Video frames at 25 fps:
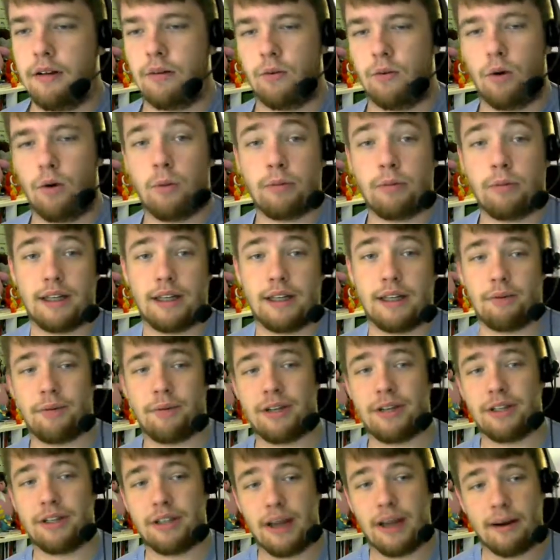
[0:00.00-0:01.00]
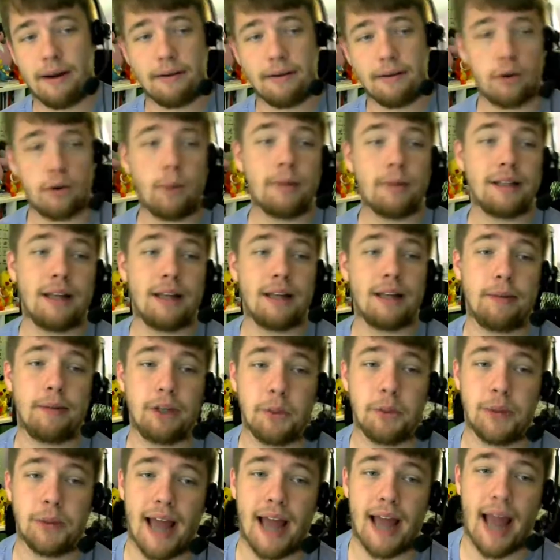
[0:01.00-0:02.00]
Normally that would be that, normally that'd be
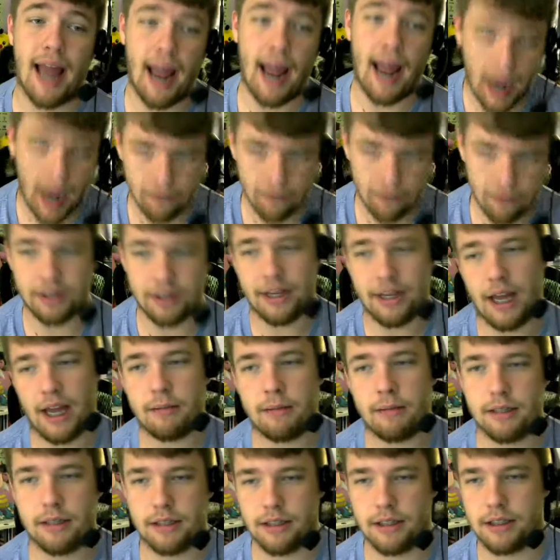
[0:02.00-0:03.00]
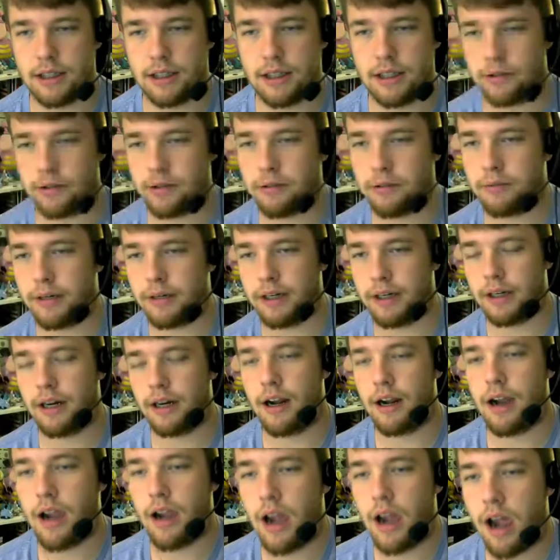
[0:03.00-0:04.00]
doing hefty damage to Cyril, but
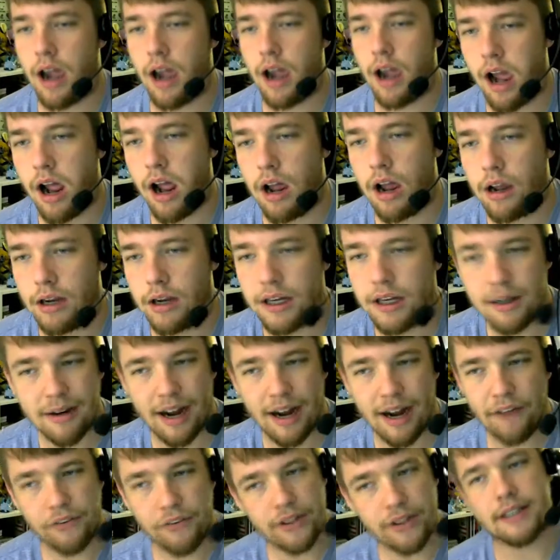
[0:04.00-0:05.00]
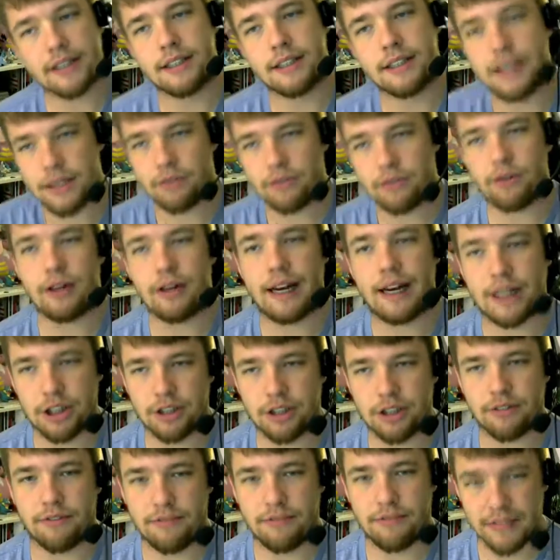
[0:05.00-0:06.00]
you know I feel like Cyril
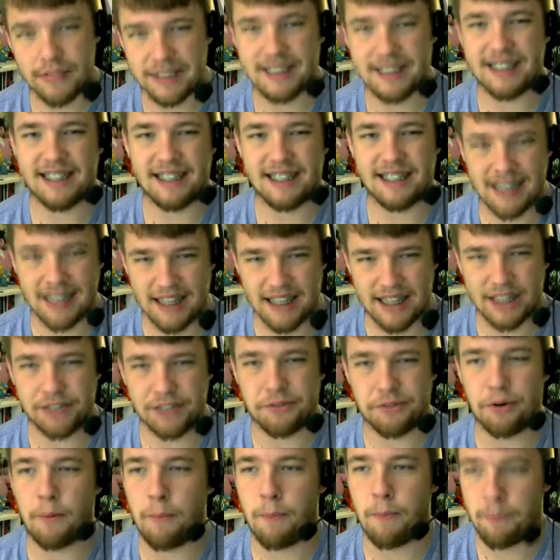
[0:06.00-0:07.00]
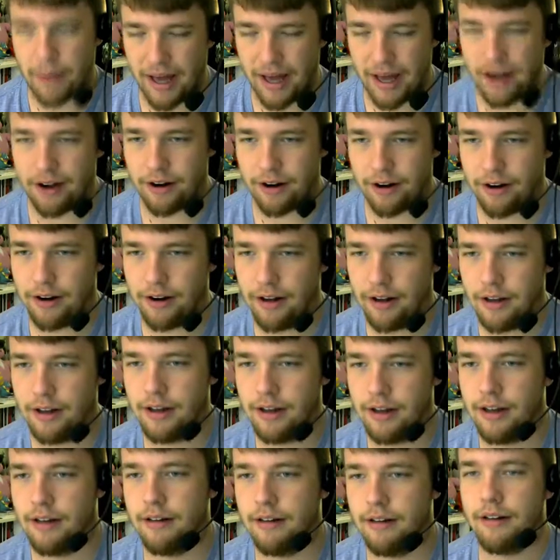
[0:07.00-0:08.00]
actually fits an Exeggutor better
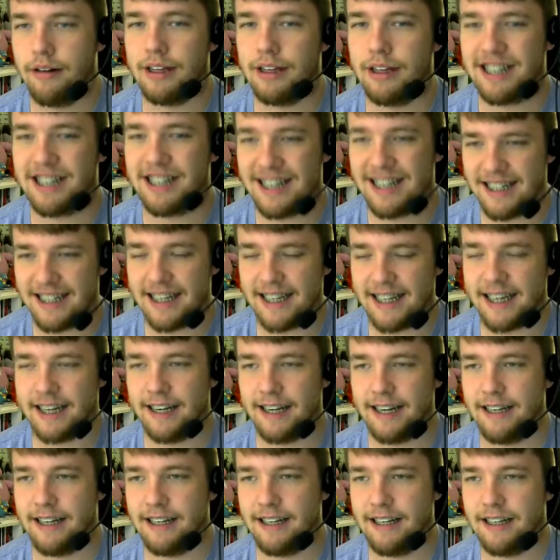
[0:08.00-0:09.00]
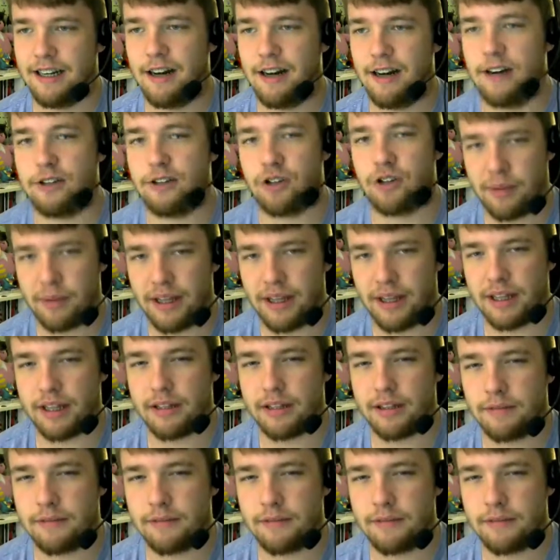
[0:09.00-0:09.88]
than it did a Charmeleon.